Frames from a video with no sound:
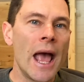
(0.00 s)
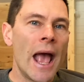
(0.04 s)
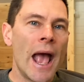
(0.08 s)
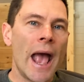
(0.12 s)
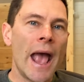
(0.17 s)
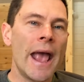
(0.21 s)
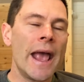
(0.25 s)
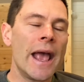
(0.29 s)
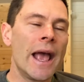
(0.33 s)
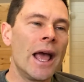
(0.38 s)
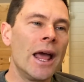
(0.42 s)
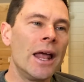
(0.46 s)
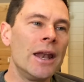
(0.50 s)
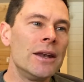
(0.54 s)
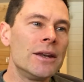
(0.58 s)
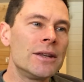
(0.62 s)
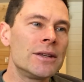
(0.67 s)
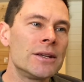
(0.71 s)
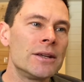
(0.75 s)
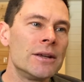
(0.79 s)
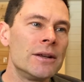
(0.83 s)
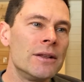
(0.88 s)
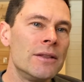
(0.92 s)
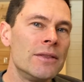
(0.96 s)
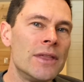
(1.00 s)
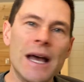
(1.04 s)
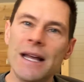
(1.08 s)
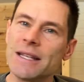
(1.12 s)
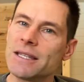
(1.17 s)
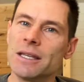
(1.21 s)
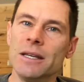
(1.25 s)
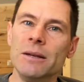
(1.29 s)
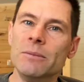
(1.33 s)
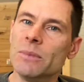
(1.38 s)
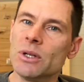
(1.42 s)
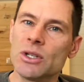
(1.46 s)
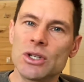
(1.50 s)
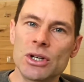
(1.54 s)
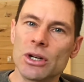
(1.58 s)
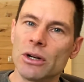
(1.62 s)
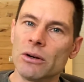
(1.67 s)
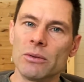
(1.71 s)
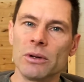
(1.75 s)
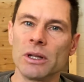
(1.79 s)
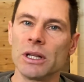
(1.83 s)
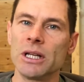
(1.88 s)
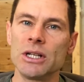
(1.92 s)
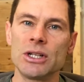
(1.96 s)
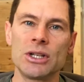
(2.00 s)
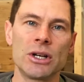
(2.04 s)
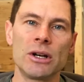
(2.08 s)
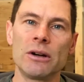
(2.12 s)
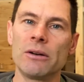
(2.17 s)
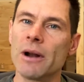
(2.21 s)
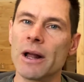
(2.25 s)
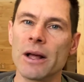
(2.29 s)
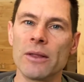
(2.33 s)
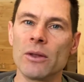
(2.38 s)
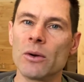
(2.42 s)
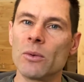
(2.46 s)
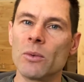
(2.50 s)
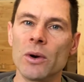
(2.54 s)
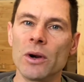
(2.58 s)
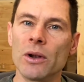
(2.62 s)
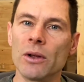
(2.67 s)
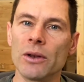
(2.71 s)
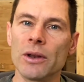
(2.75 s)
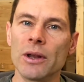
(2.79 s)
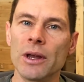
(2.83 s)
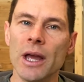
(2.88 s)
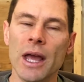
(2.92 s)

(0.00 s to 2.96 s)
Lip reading: and that's immature religion around the world.